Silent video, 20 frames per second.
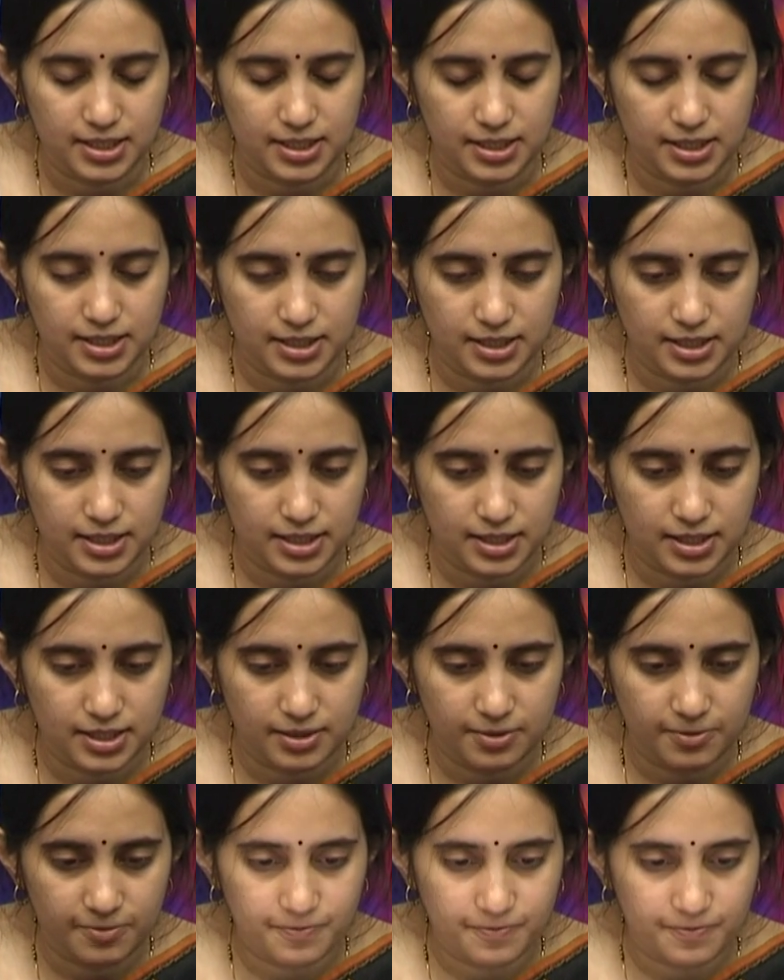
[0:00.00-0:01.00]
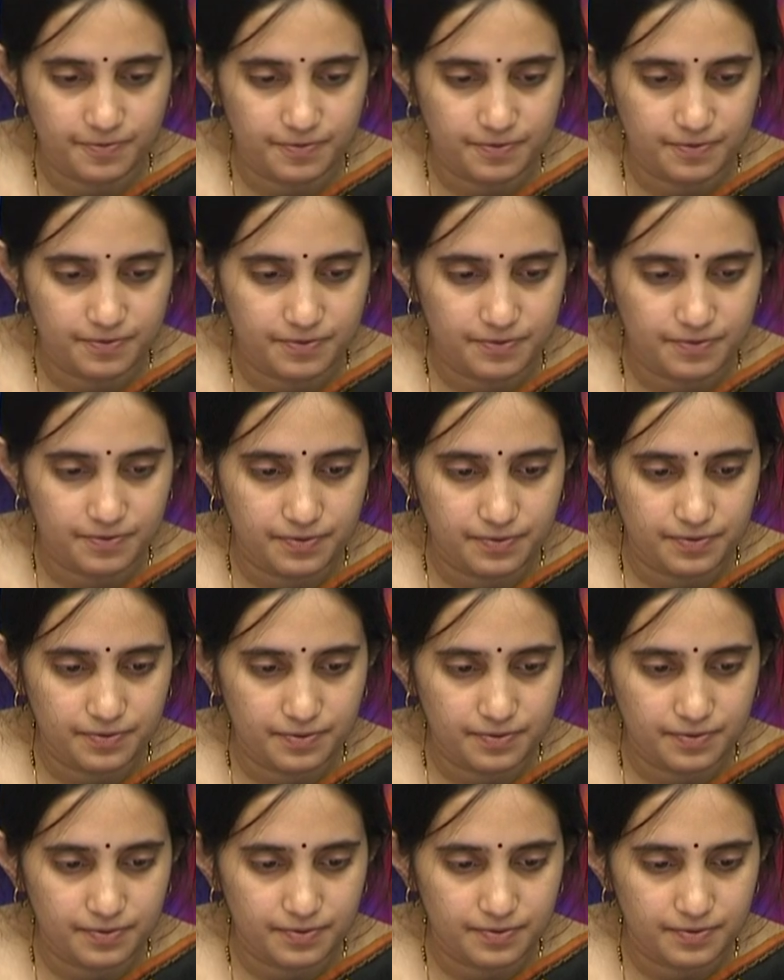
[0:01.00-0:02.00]

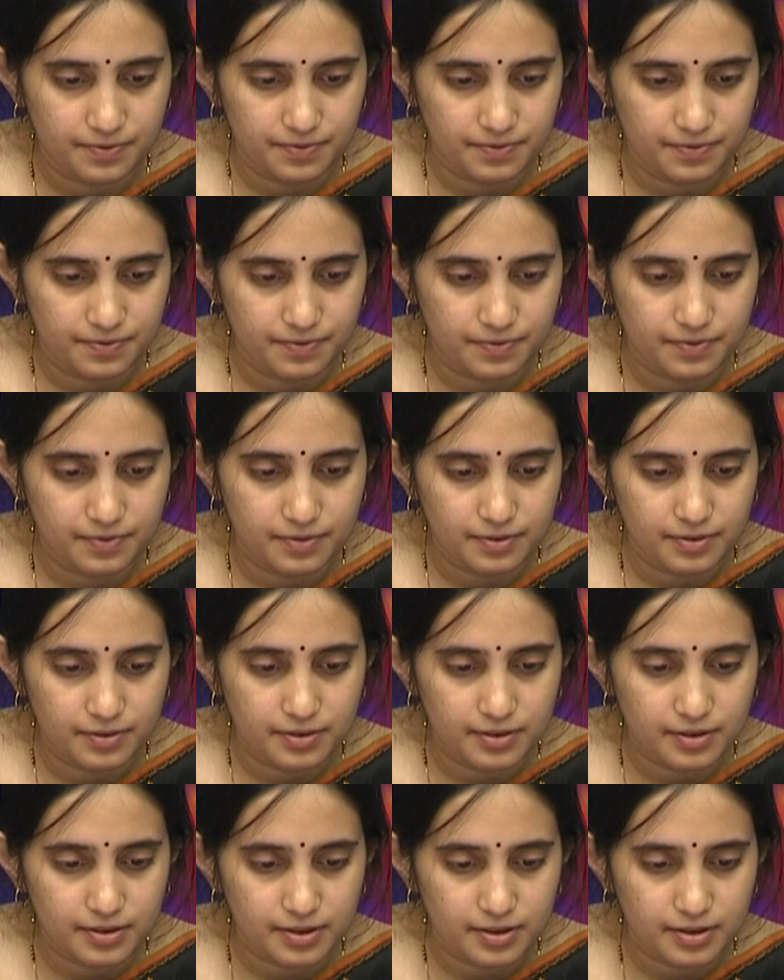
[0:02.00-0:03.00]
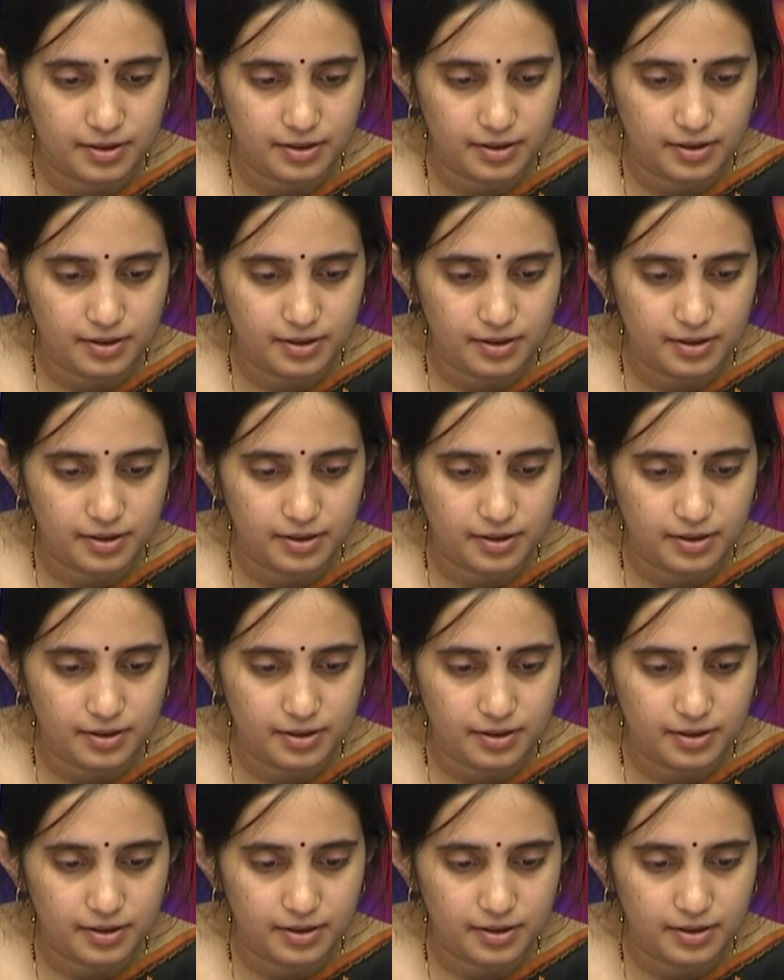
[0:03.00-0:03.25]
No one is speaking in this clip.